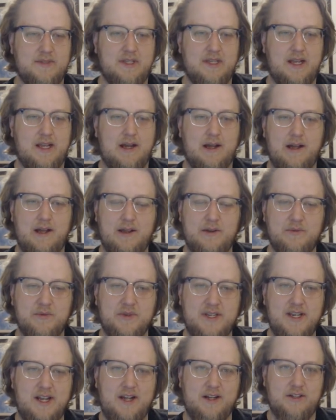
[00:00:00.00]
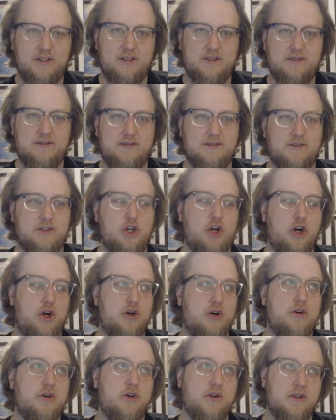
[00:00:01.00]
I would not
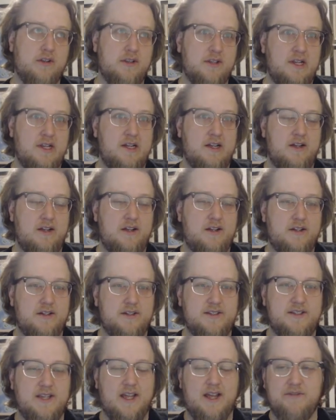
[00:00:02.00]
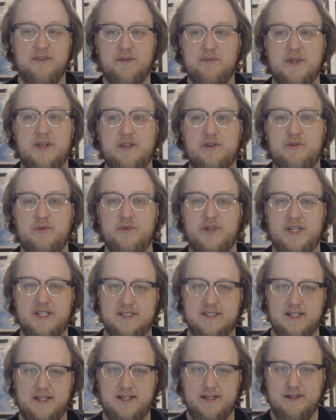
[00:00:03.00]
call to have the menu
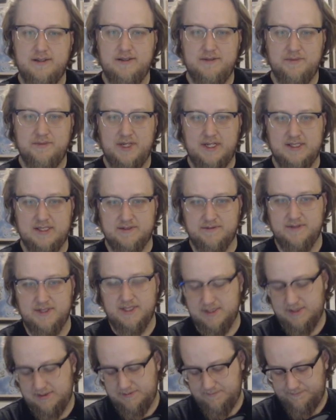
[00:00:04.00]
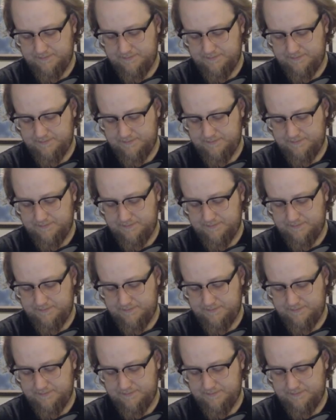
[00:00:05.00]
redesigned because of these.